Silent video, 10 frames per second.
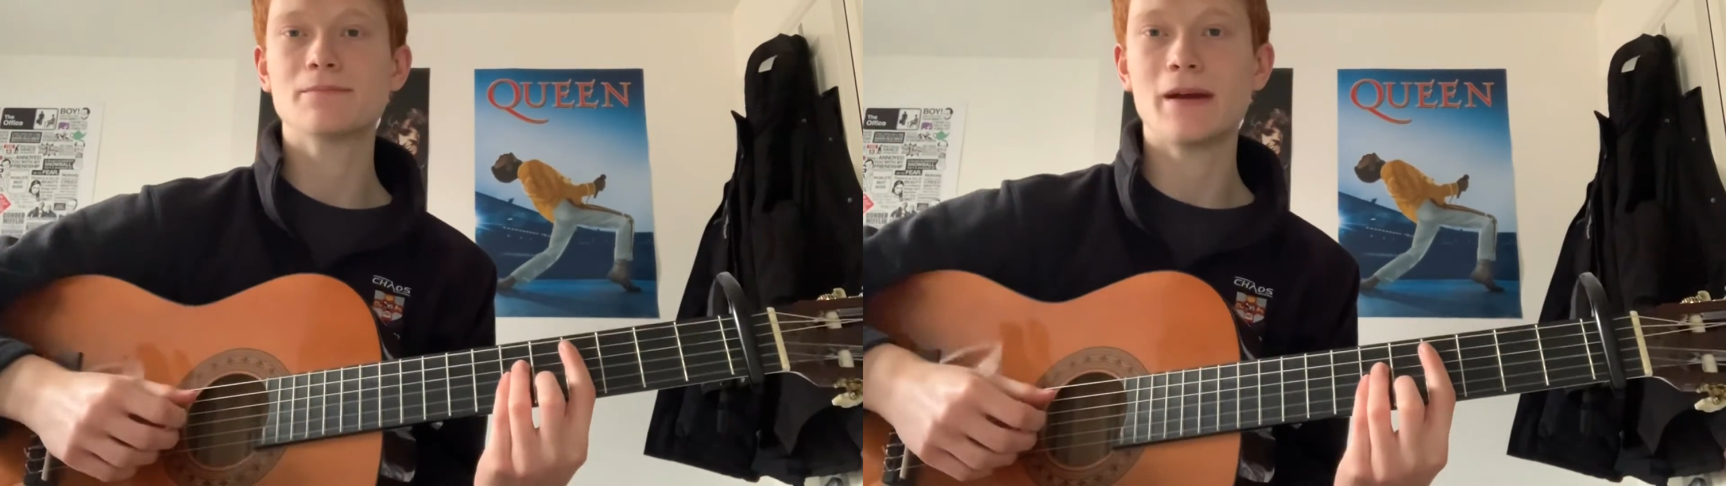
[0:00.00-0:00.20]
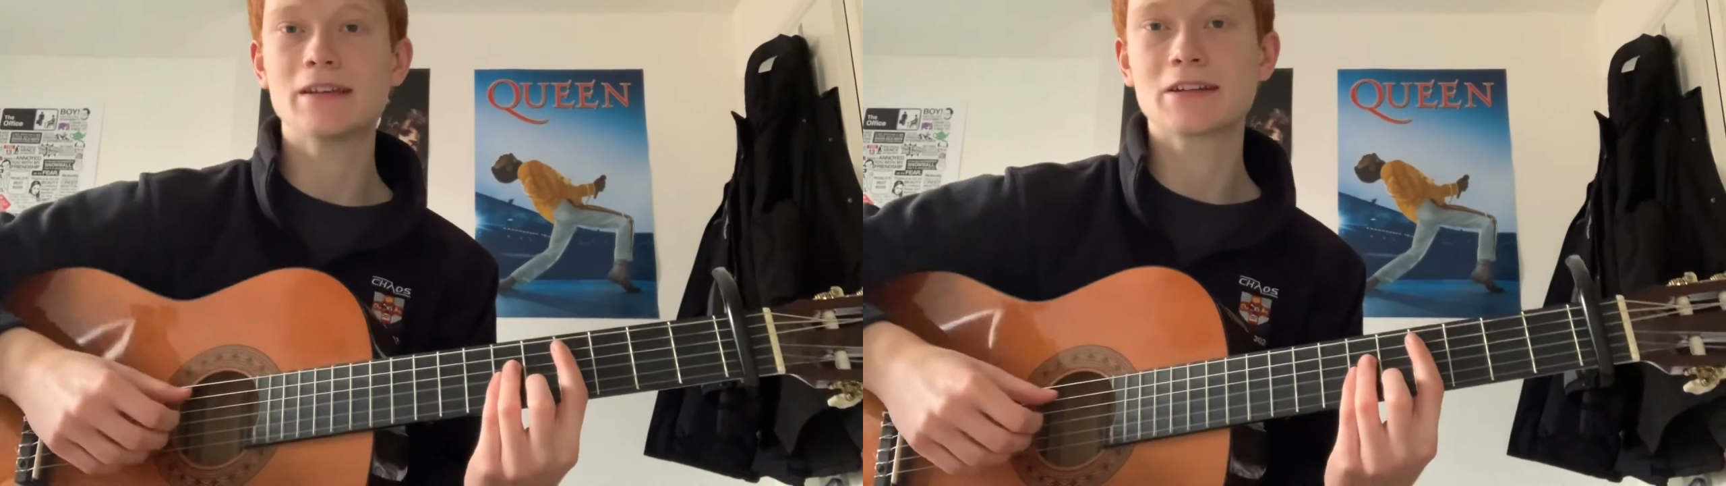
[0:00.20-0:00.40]

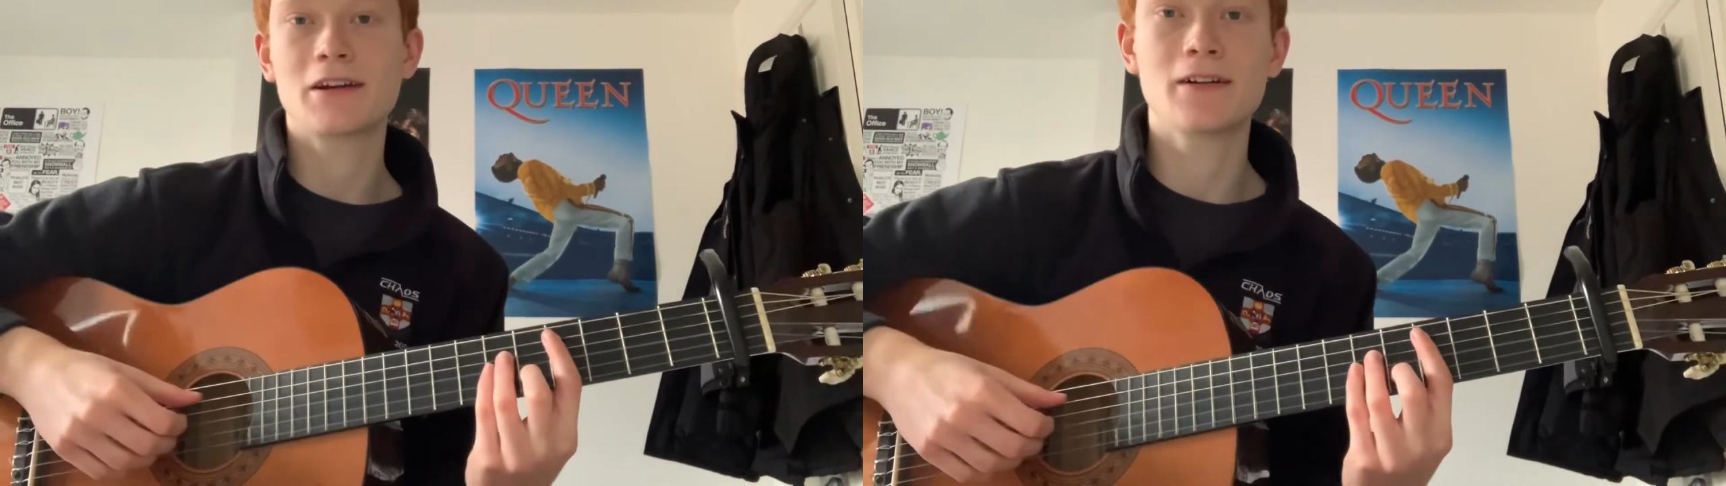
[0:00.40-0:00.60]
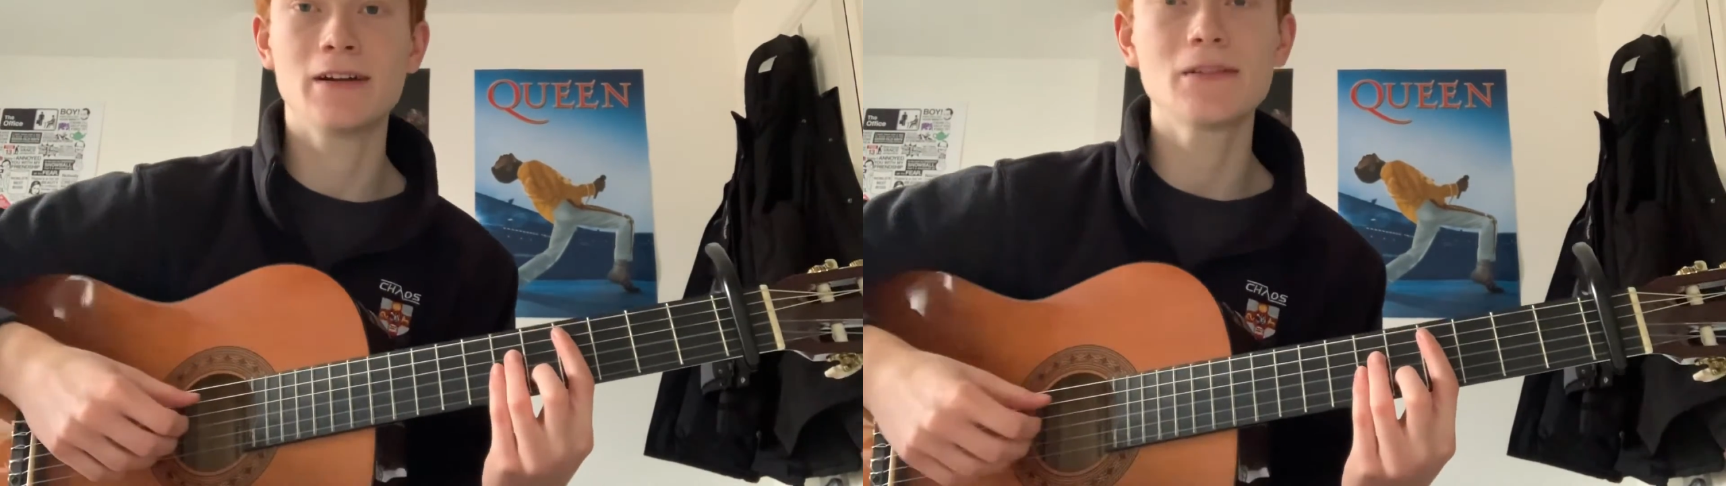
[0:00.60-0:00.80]
bass
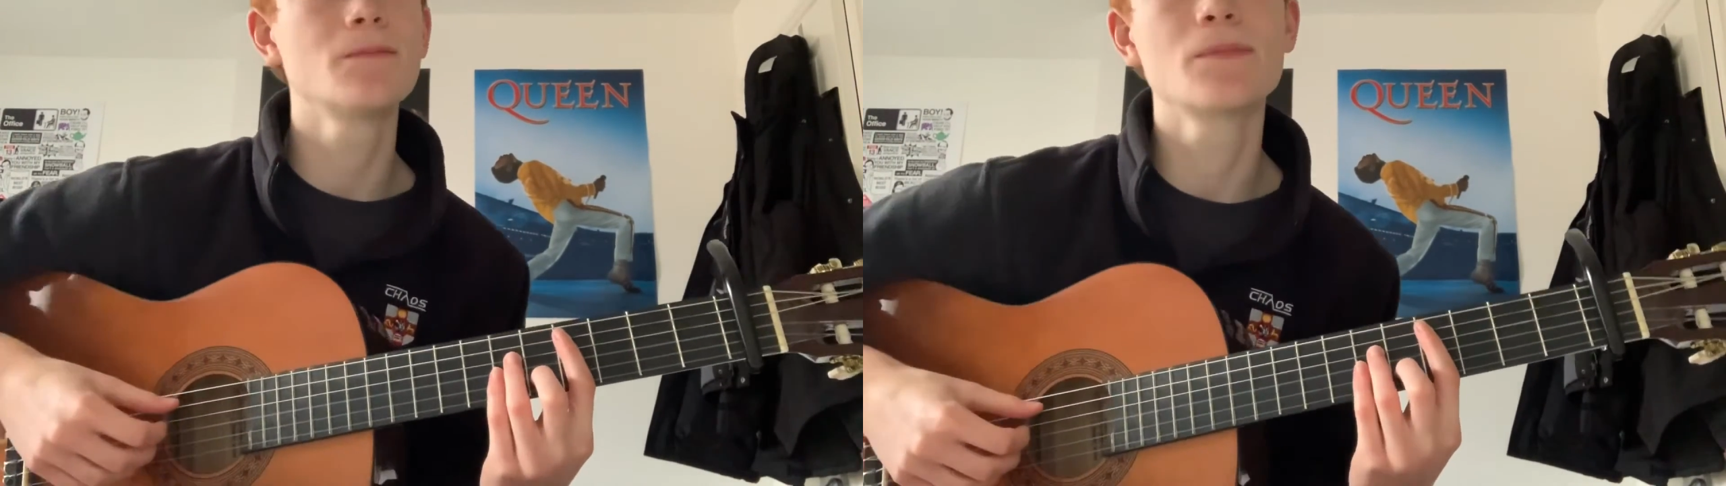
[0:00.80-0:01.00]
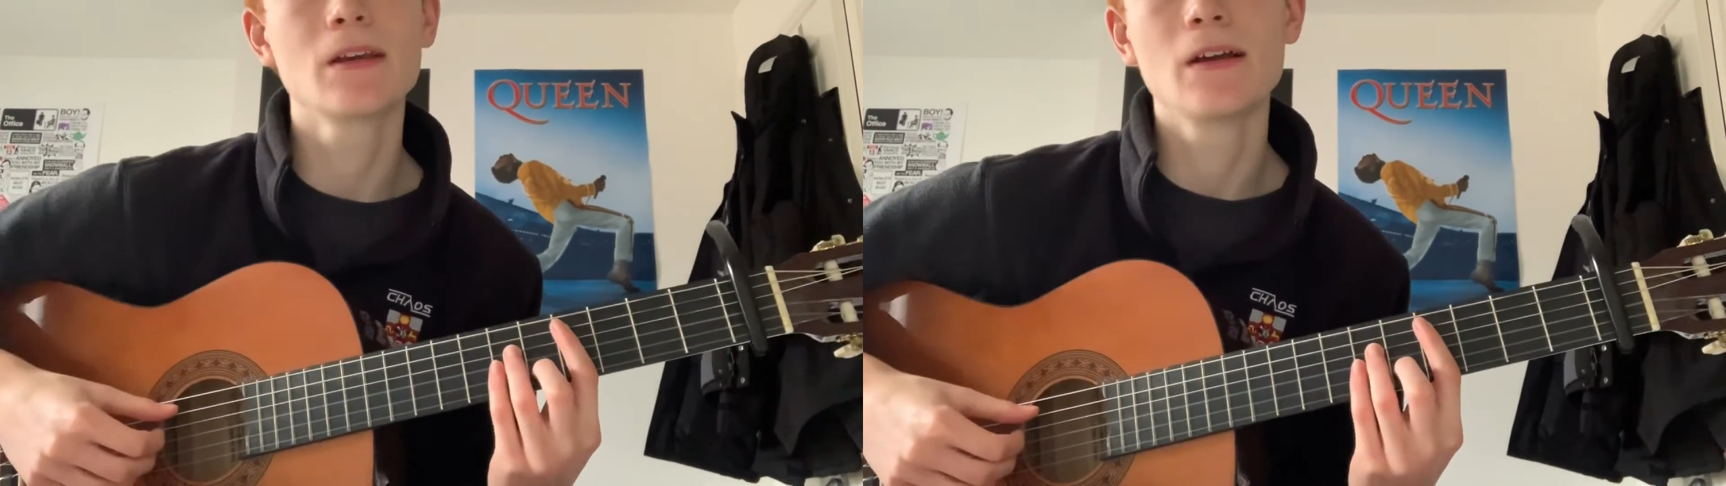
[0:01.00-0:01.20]
going around.
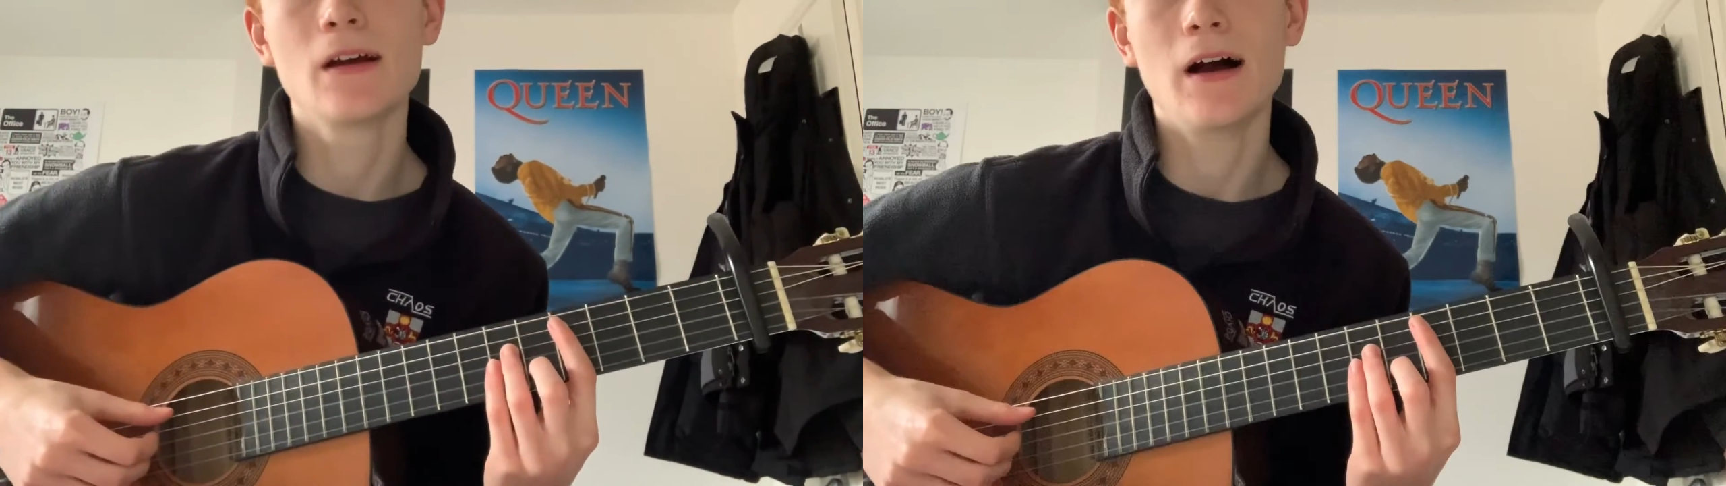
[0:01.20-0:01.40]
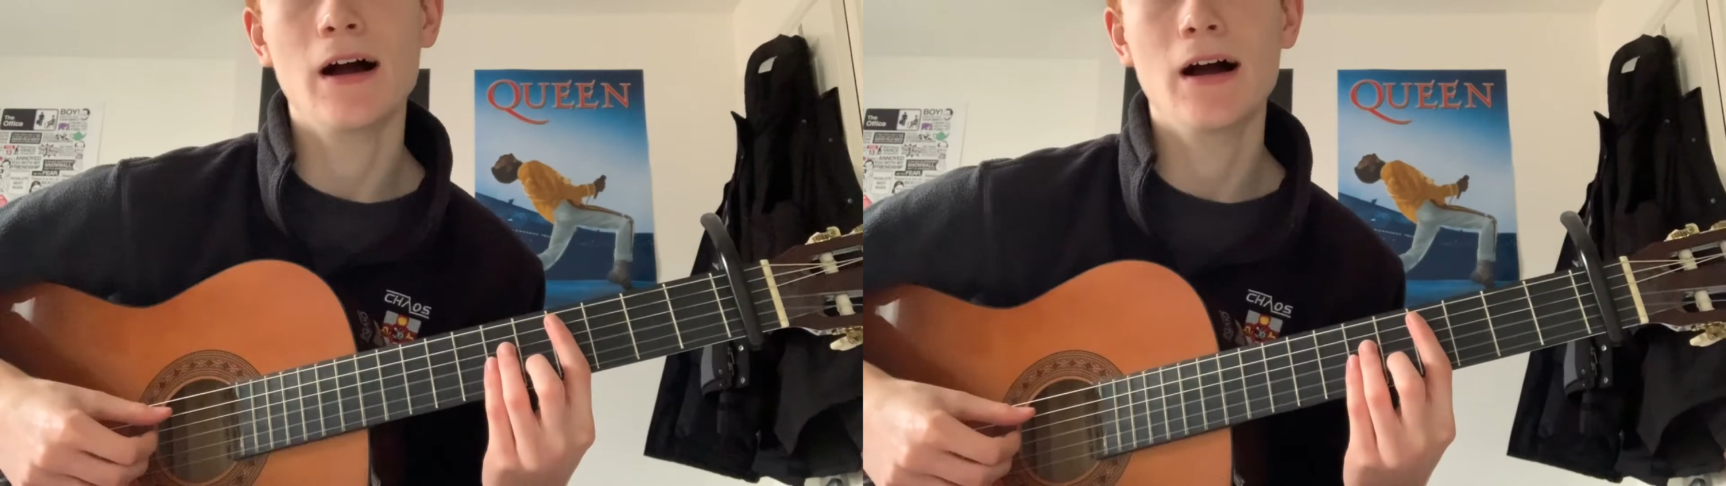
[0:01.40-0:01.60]

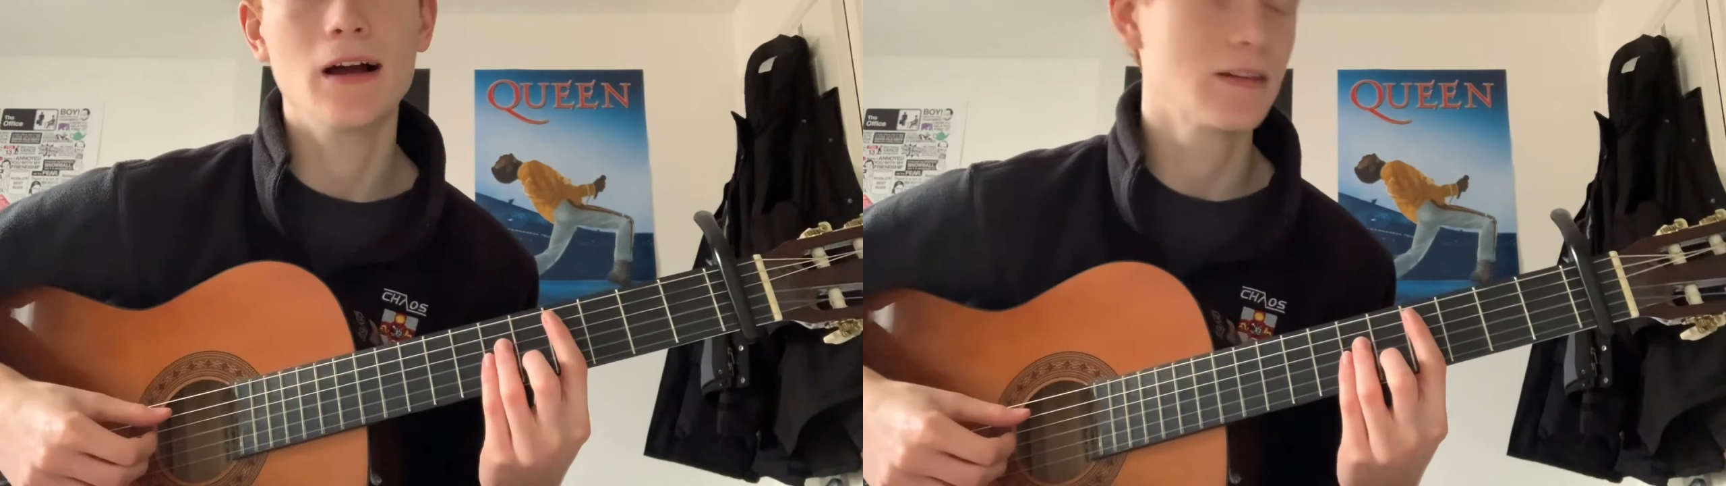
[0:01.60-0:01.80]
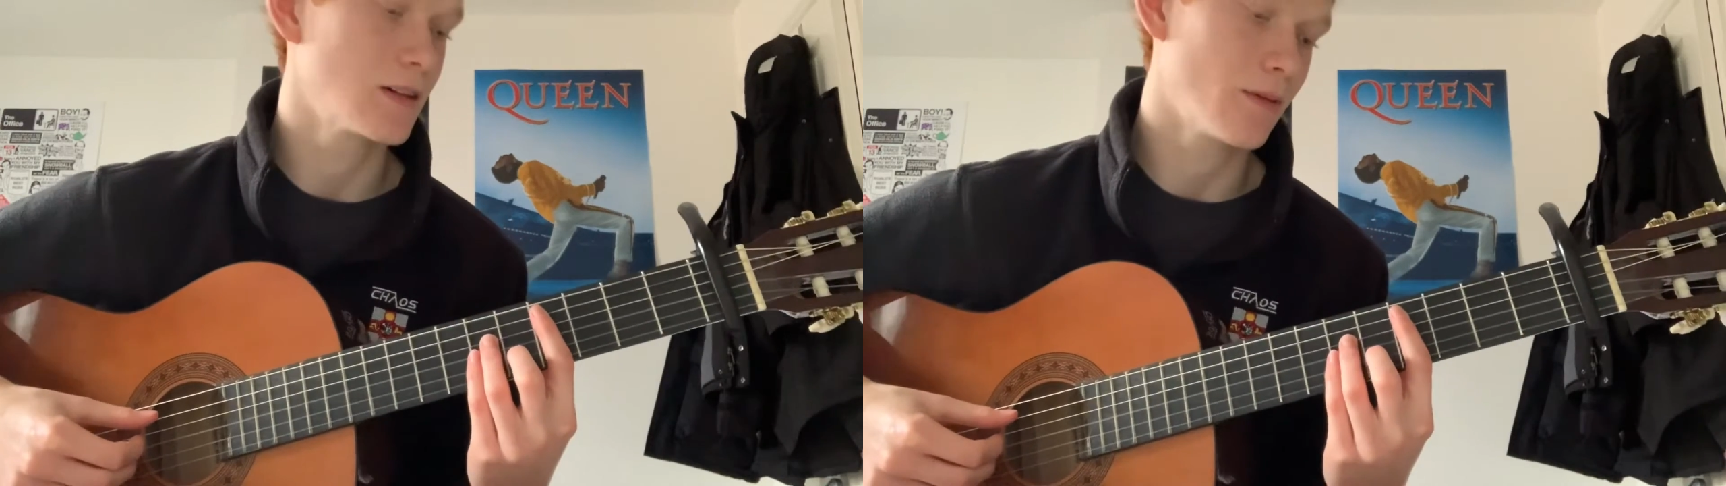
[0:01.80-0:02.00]

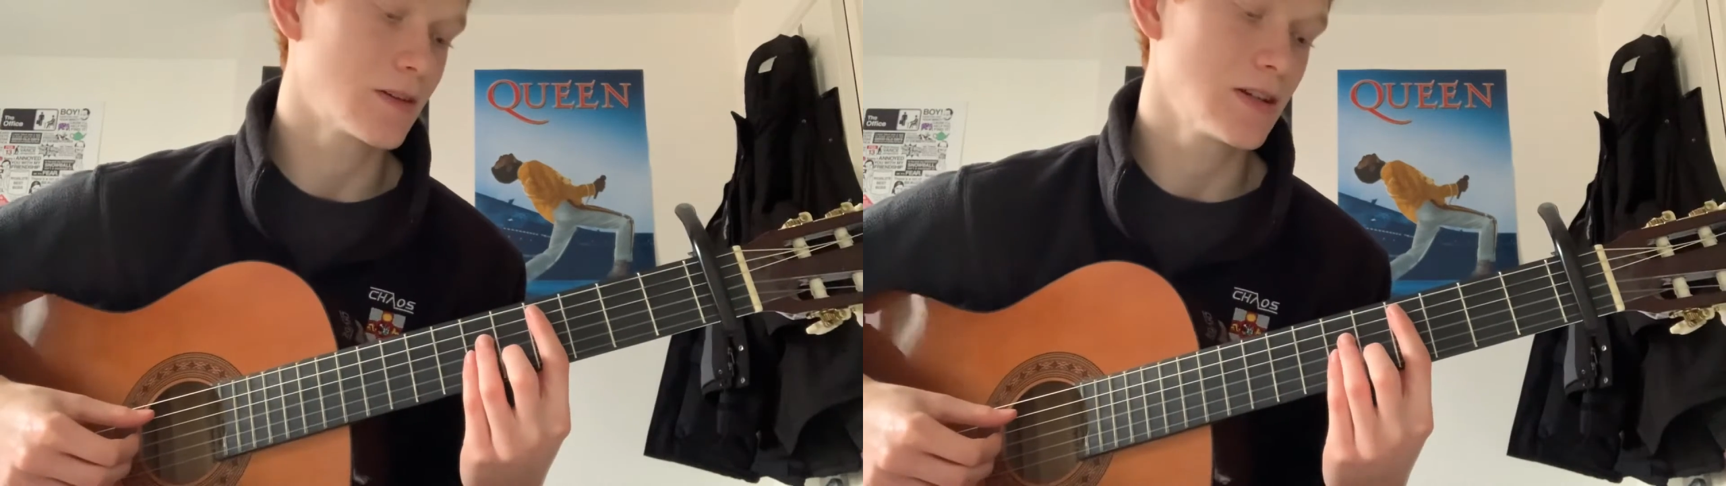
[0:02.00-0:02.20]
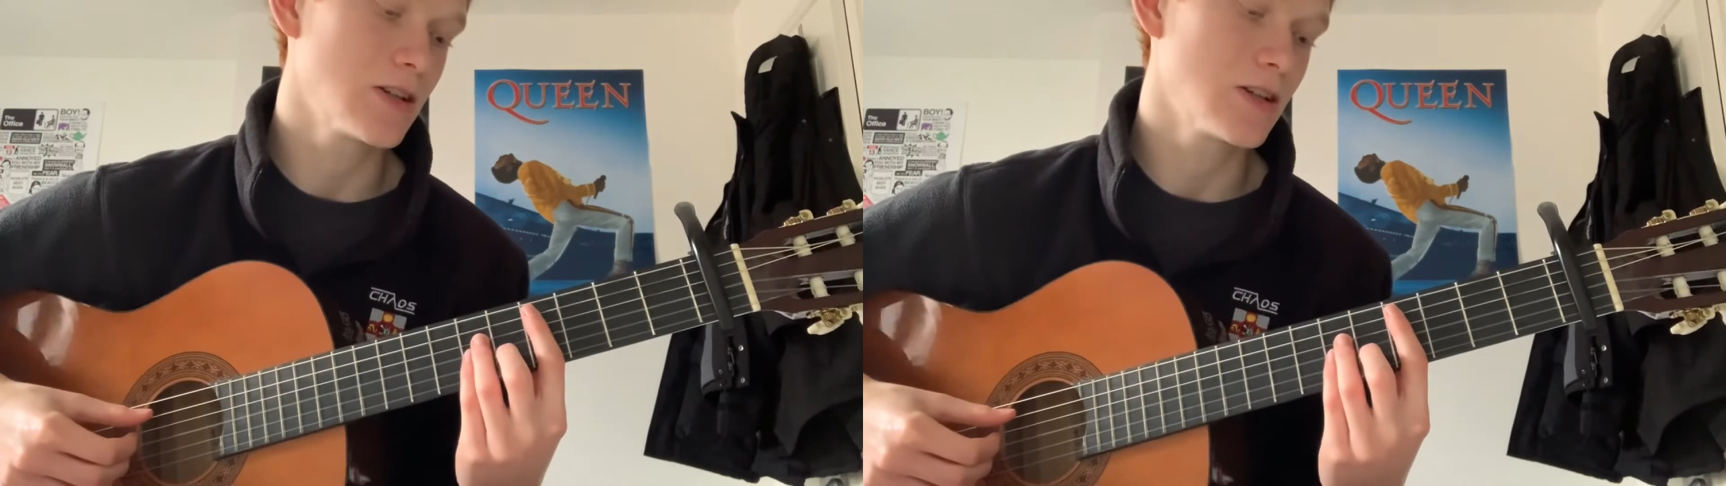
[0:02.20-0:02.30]
So I want a C